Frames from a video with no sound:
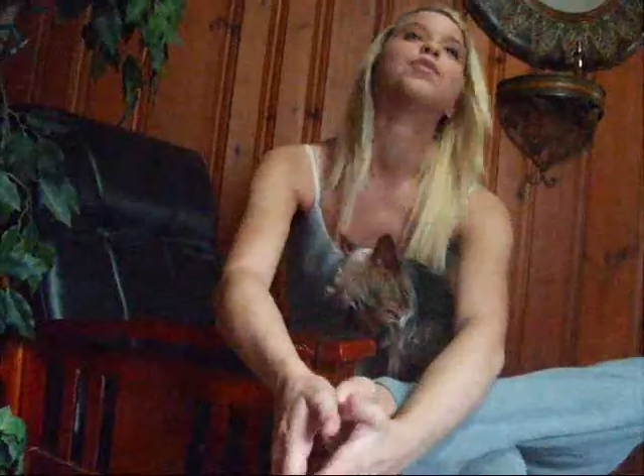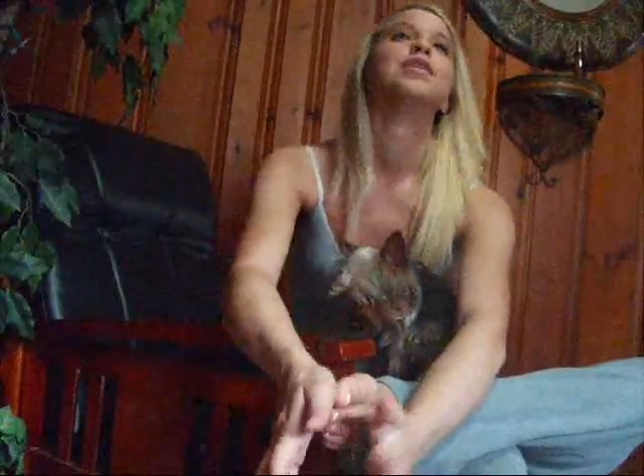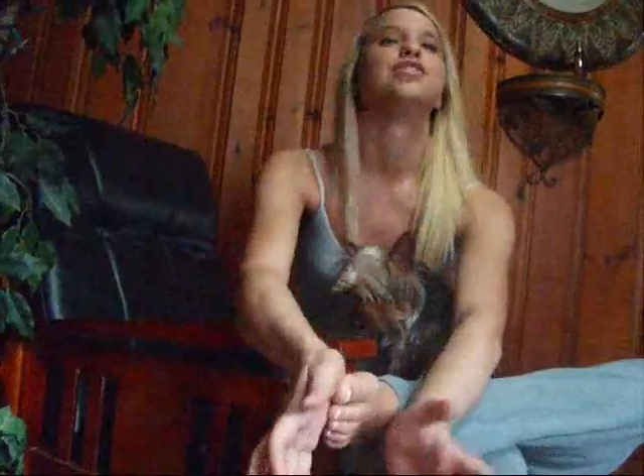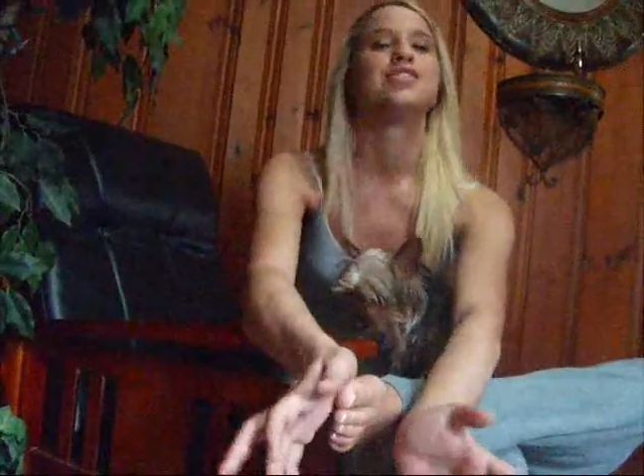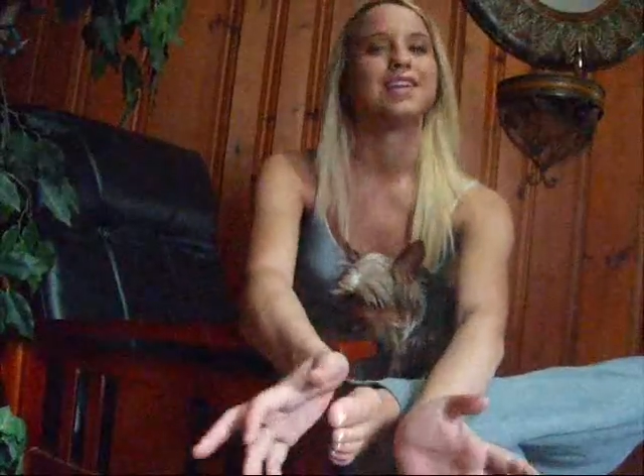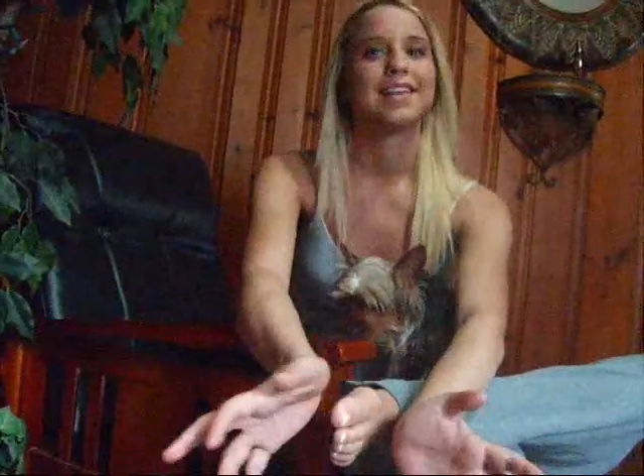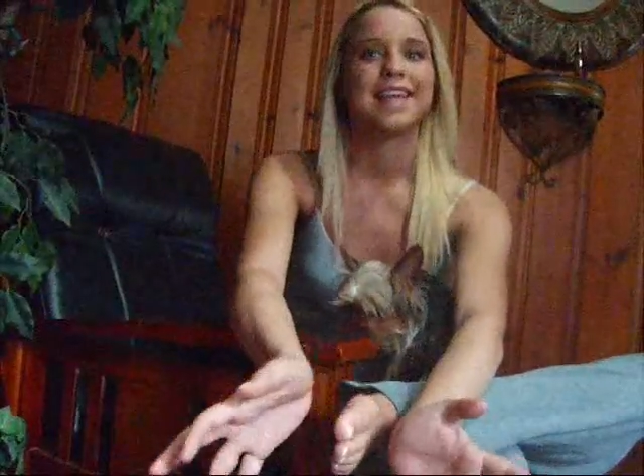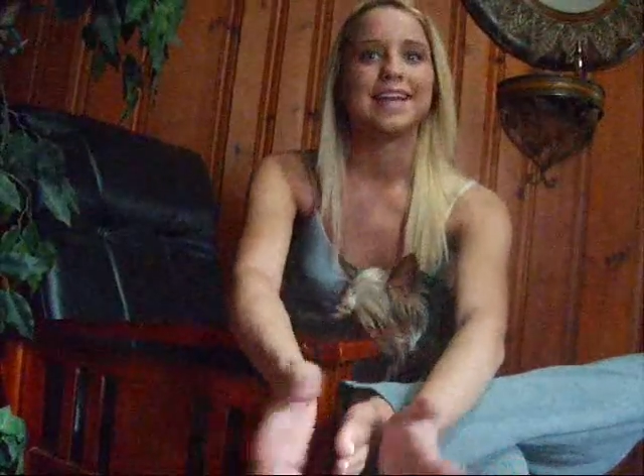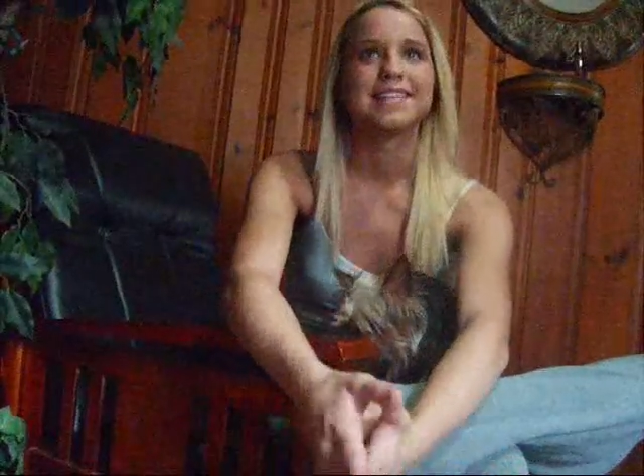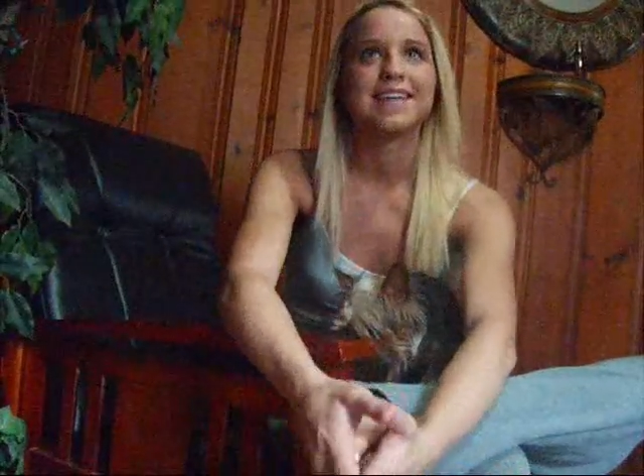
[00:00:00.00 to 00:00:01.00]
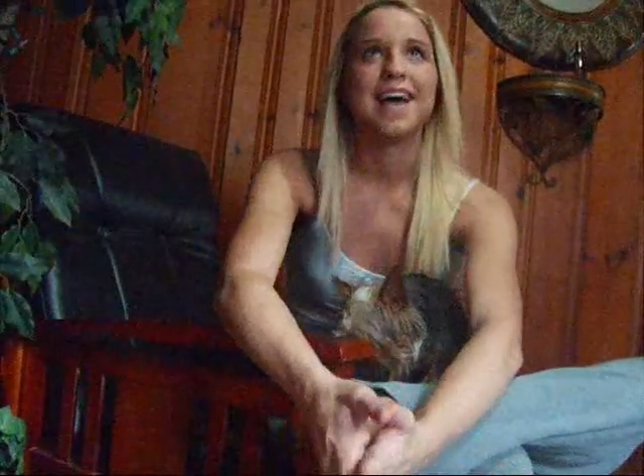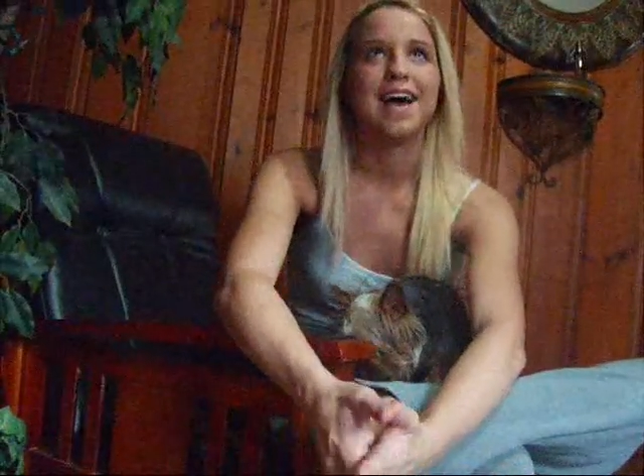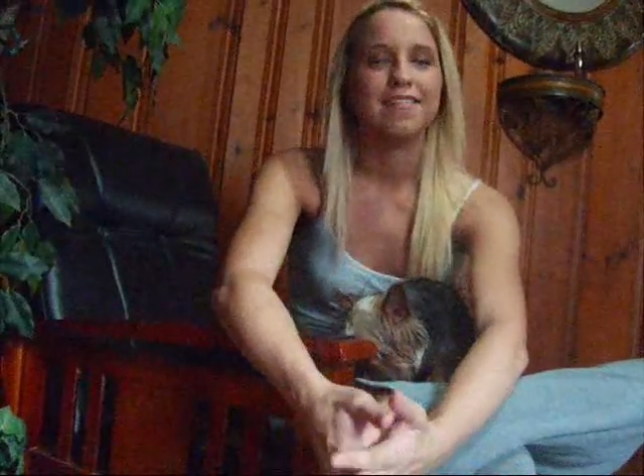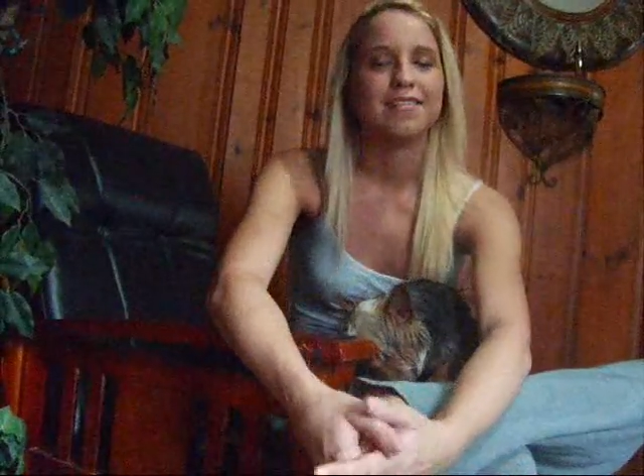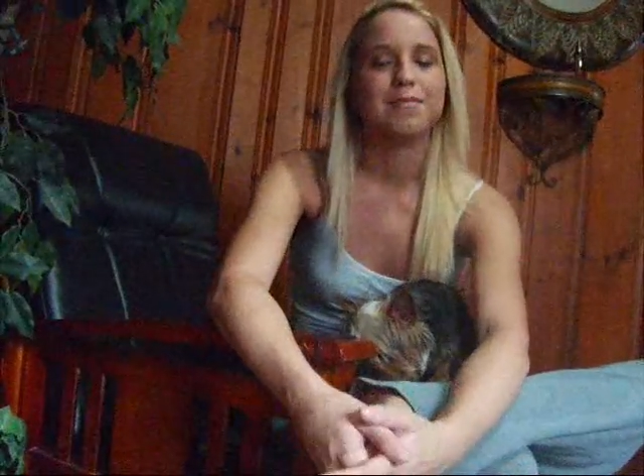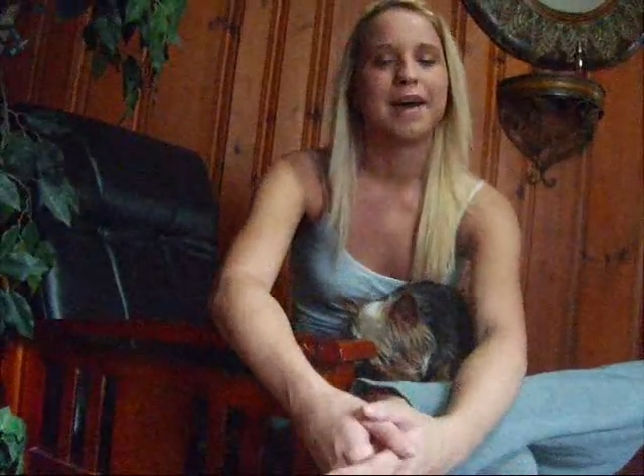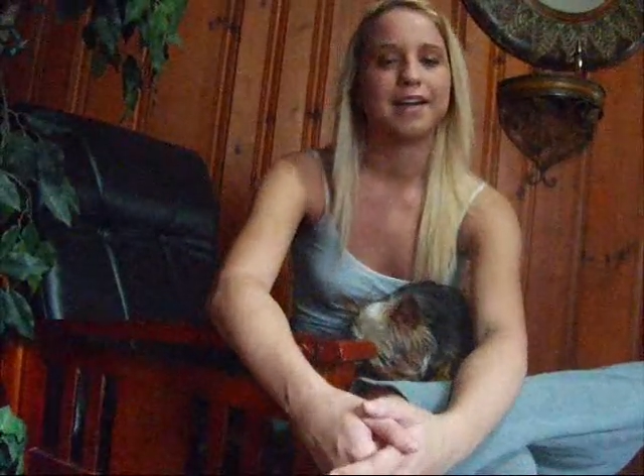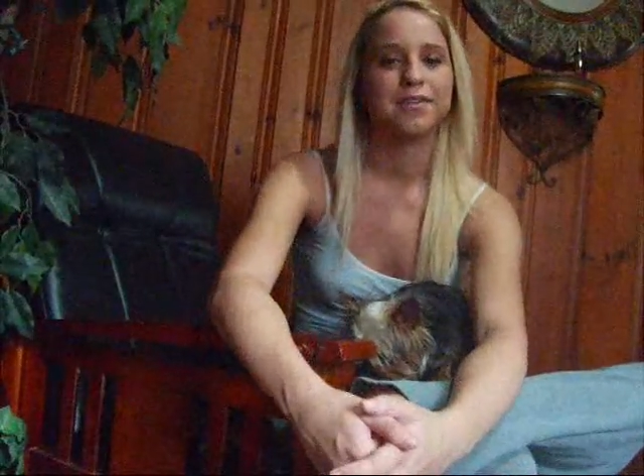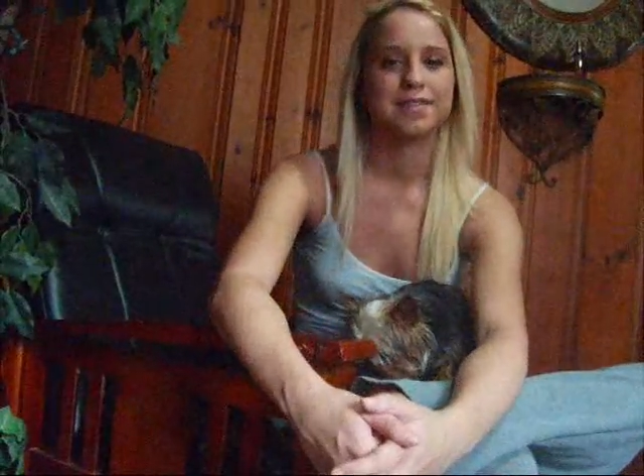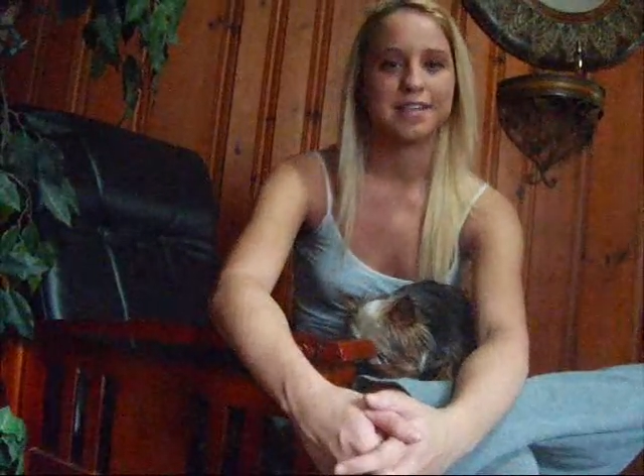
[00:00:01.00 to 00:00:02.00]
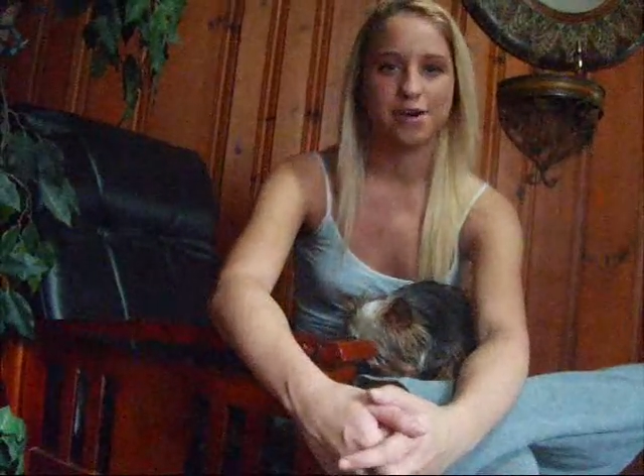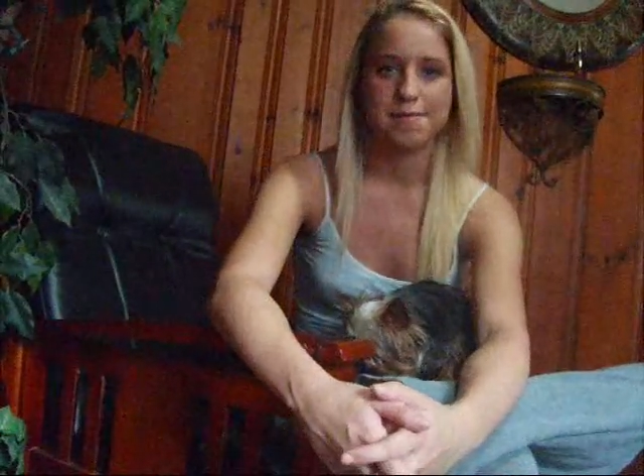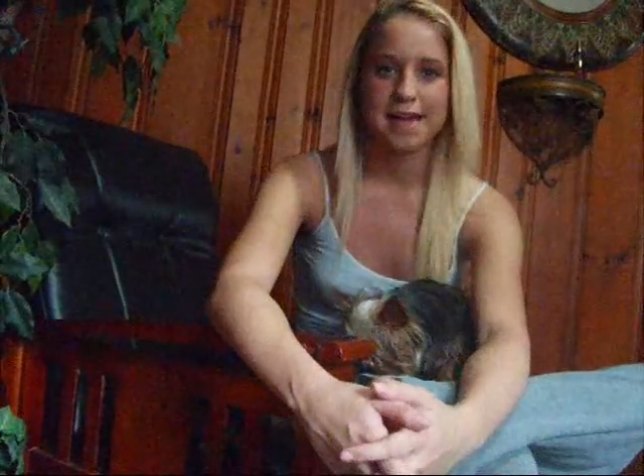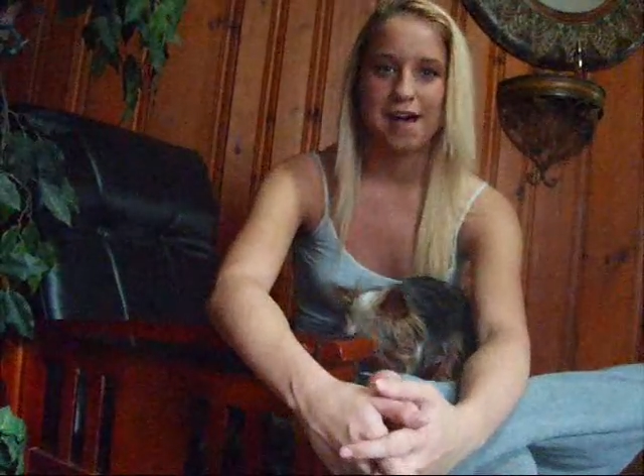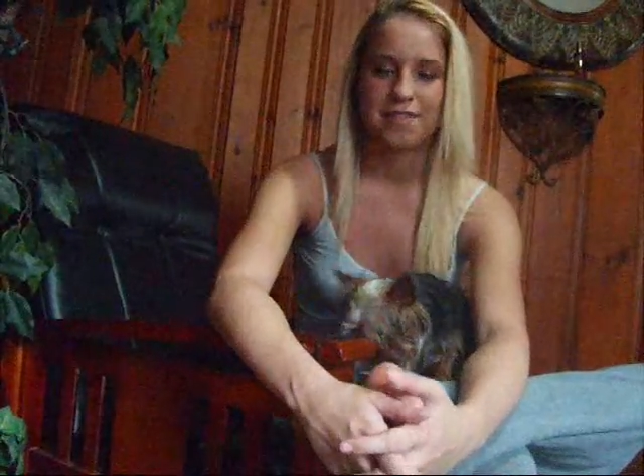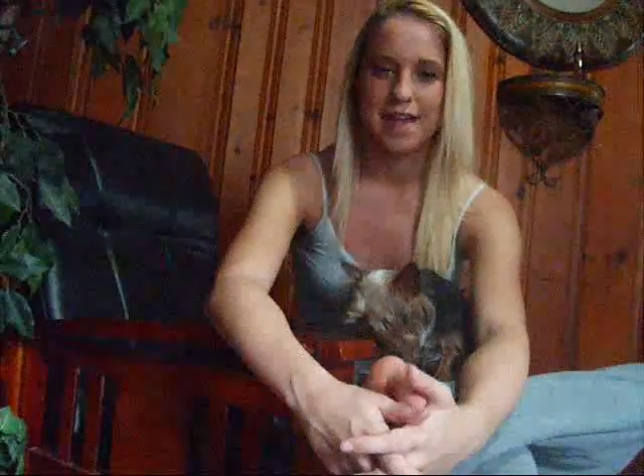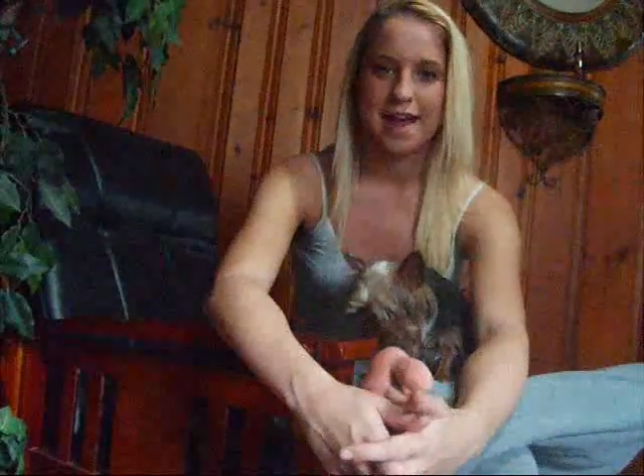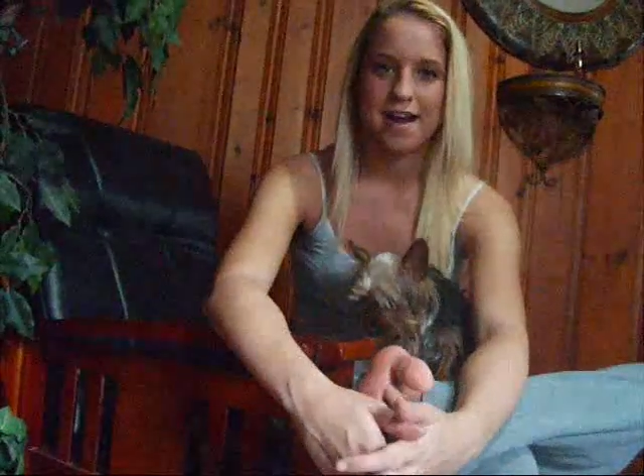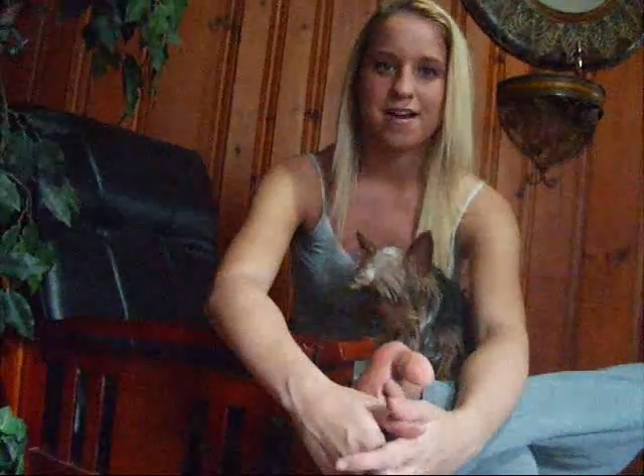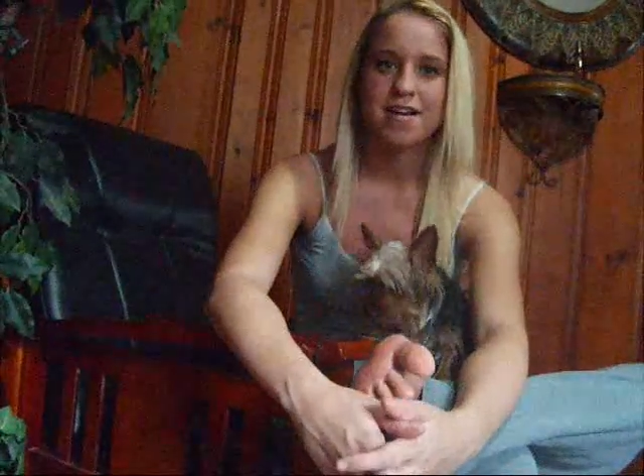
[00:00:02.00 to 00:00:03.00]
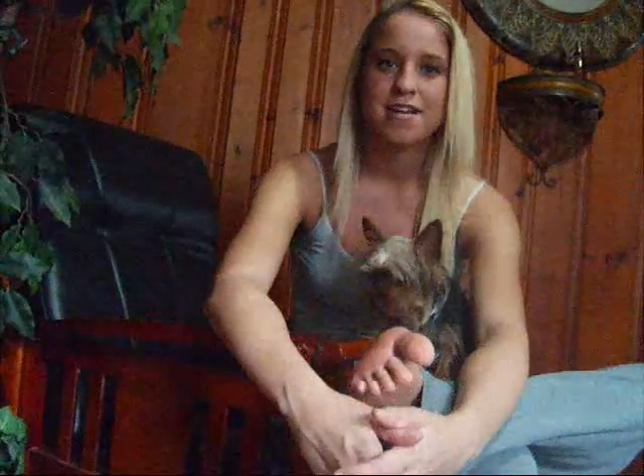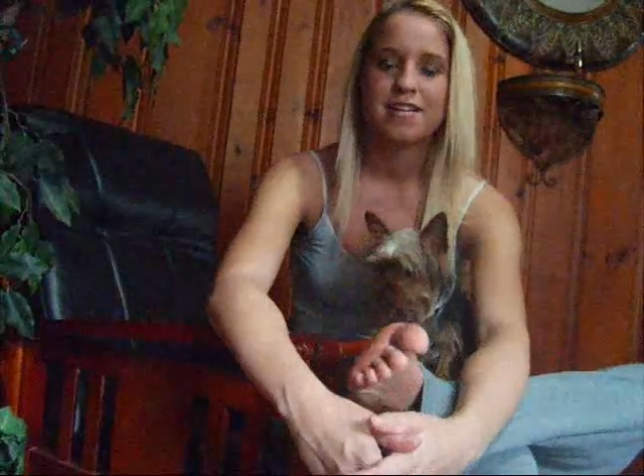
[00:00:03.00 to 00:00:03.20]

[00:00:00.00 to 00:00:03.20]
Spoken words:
which thanks to everybody who has helped me out there.